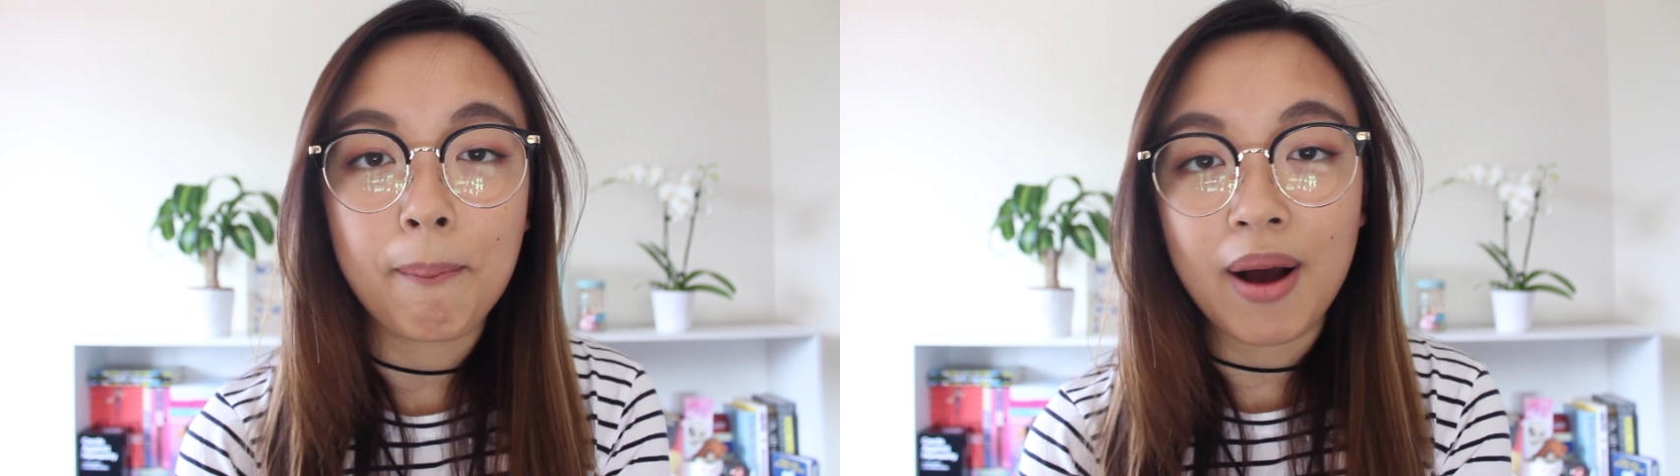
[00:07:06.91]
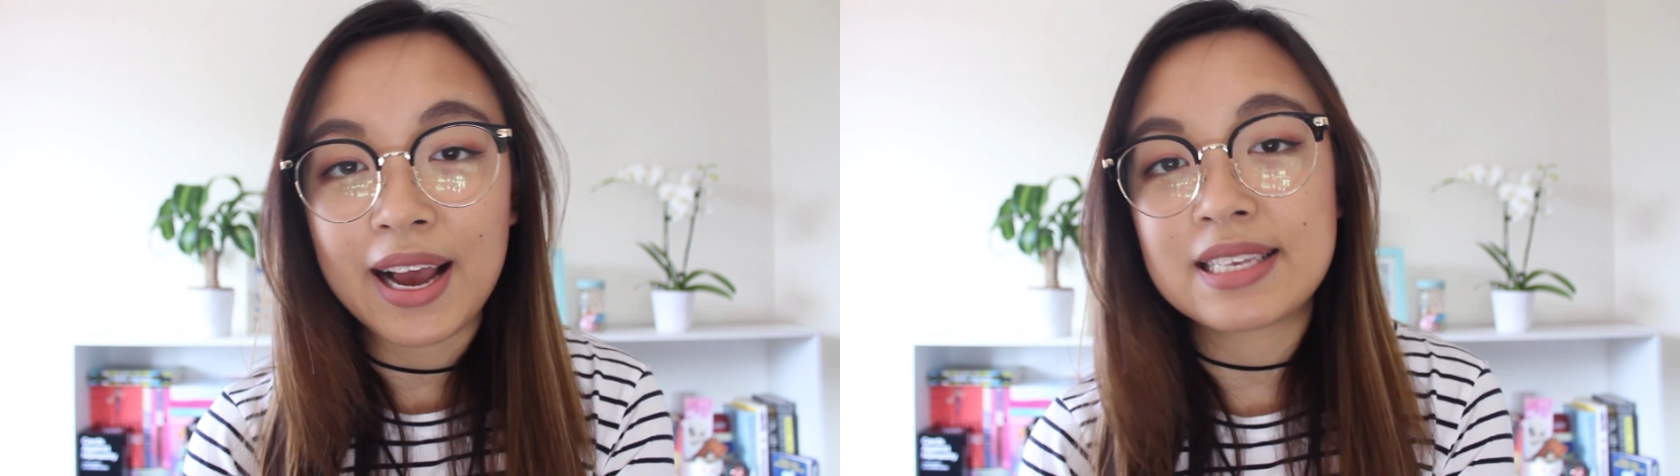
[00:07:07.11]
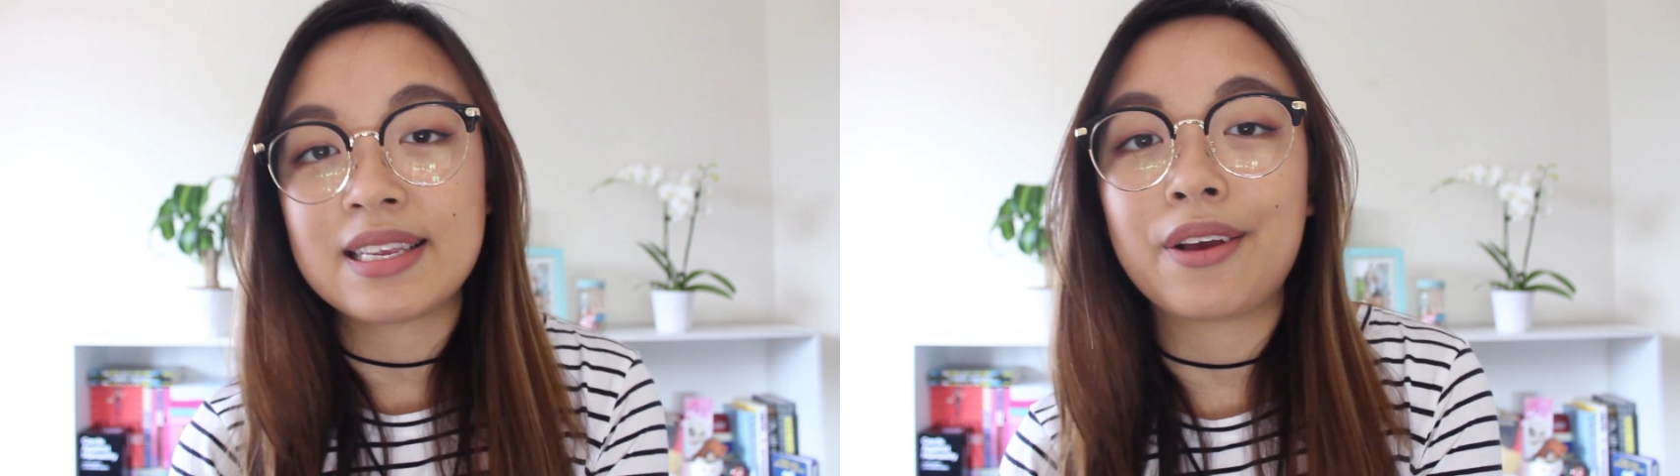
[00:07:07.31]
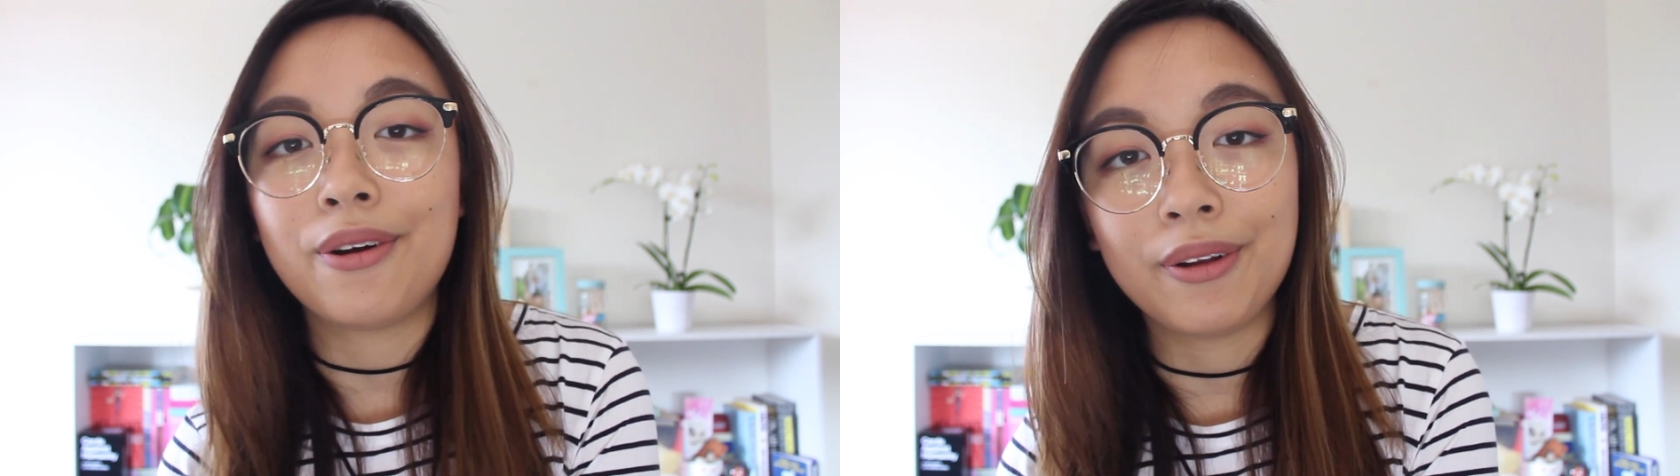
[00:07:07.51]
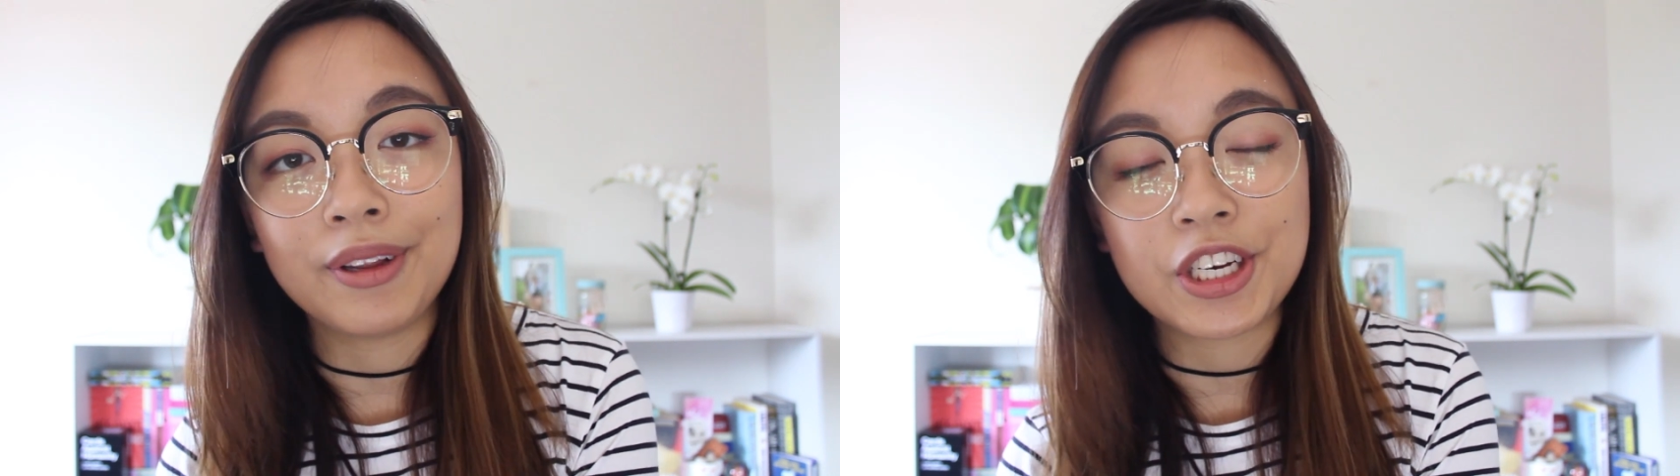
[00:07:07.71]
my
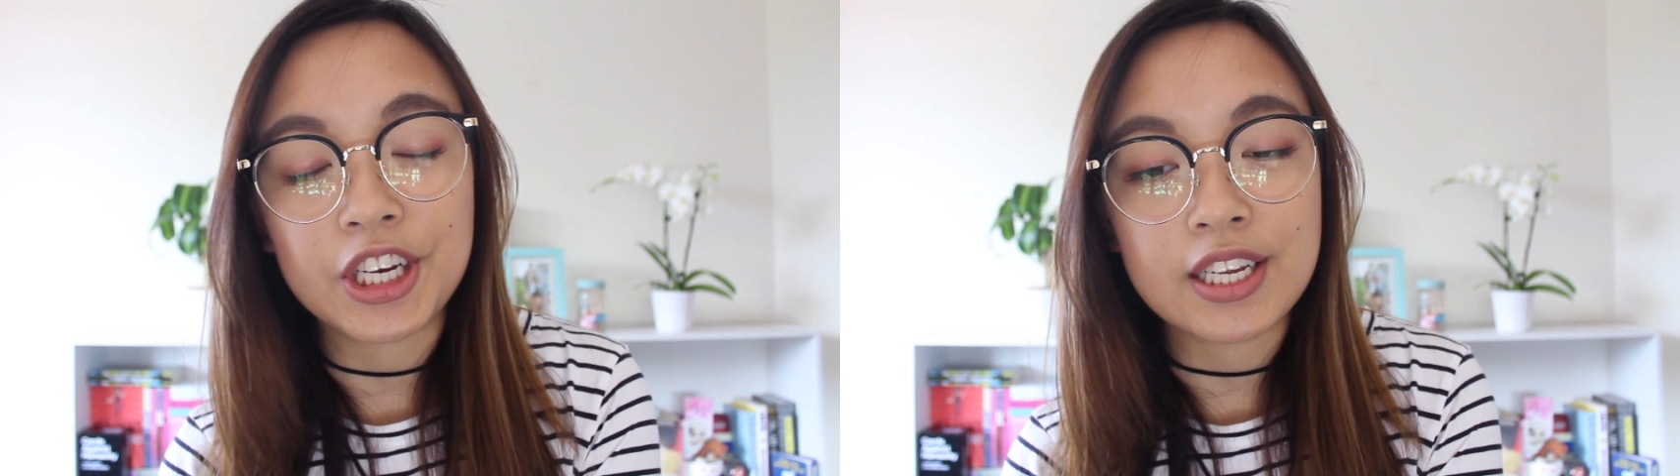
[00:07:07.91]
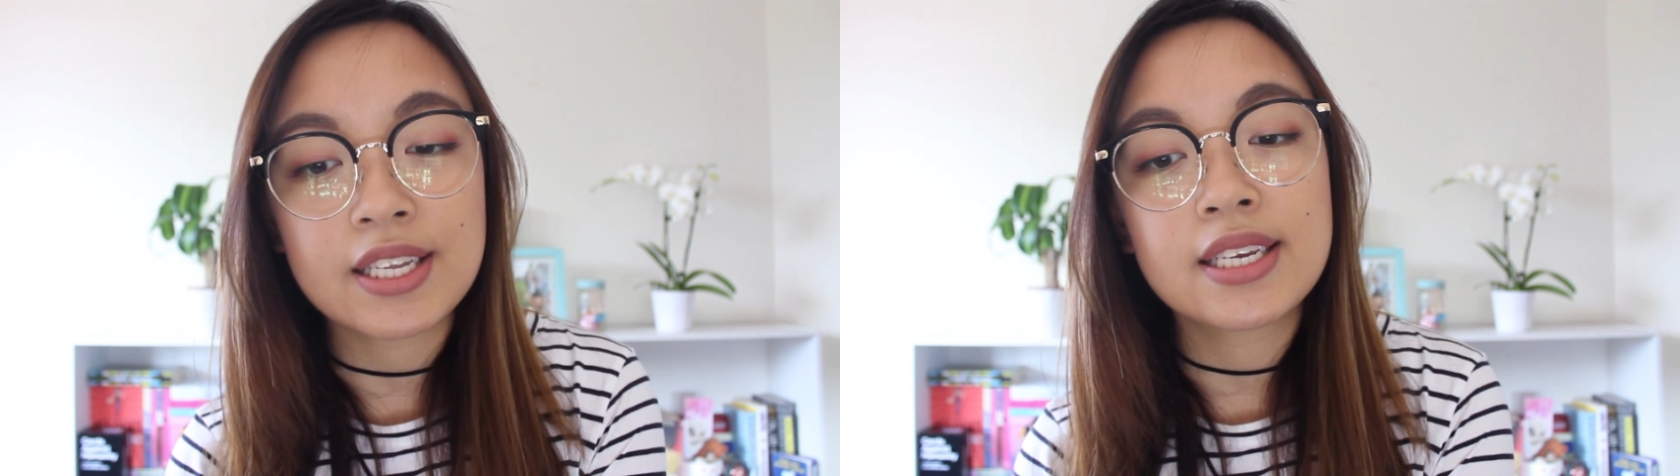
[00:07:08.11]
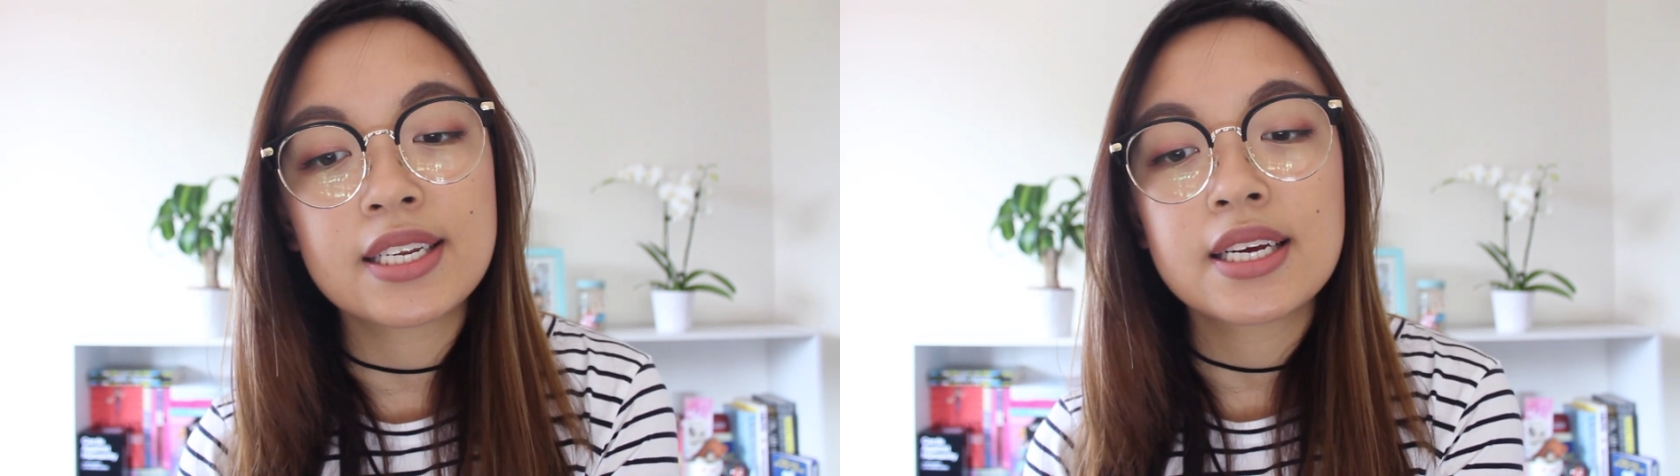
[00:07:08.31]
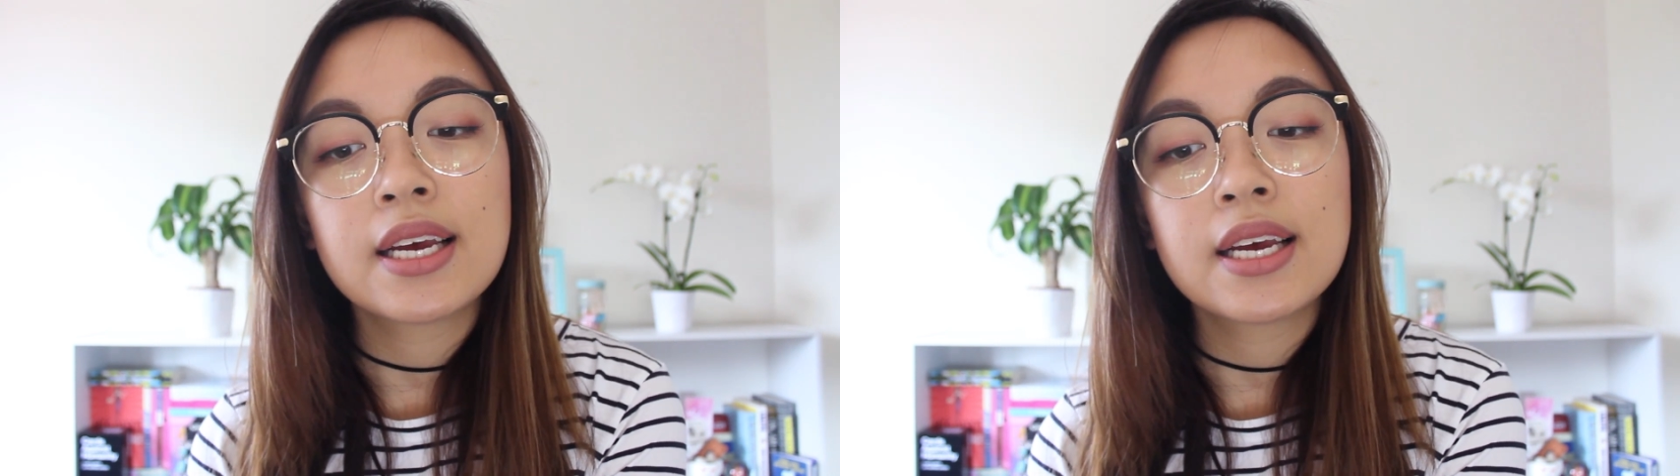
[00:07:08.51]
psychologist